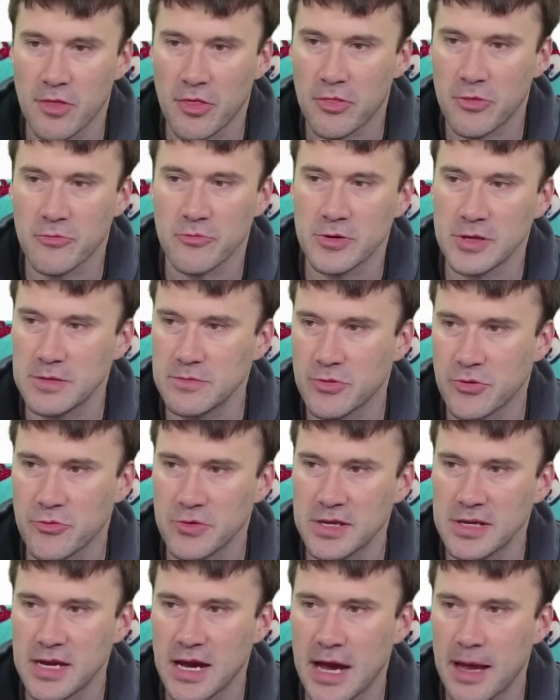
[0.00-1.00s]
three
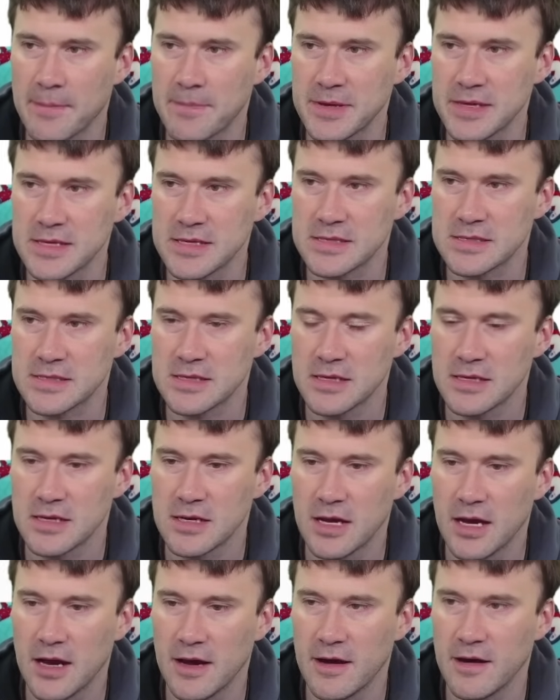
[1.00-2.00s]
three copies.
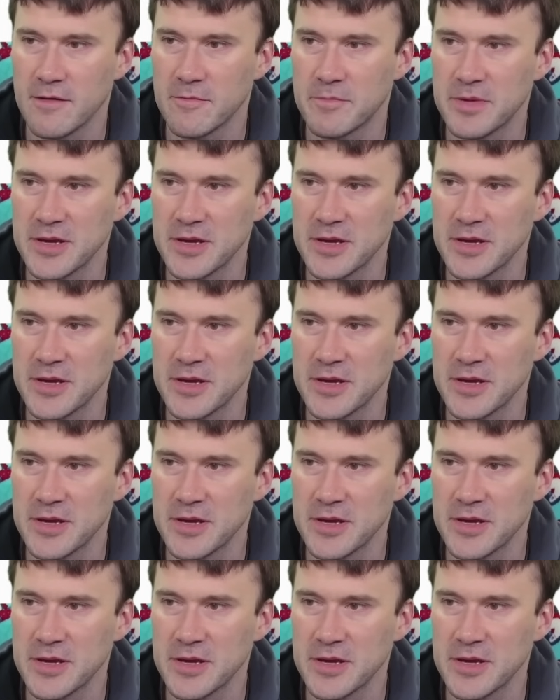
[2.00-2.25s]
Uh,